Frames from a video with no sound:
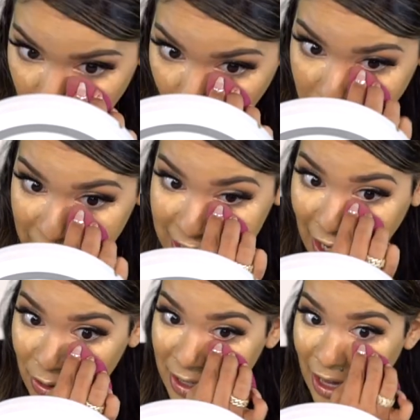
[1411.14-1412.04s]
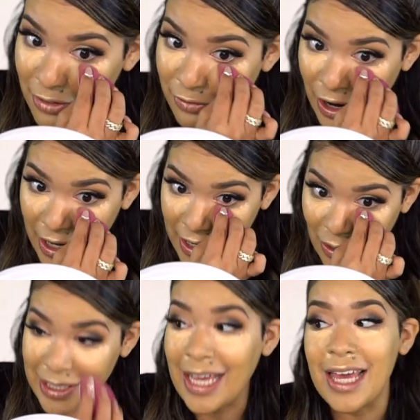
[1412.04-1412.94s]
You know, this sounded like fun. And
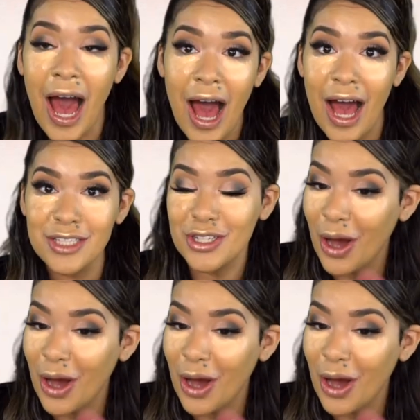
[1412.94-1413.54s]
I was like, yes,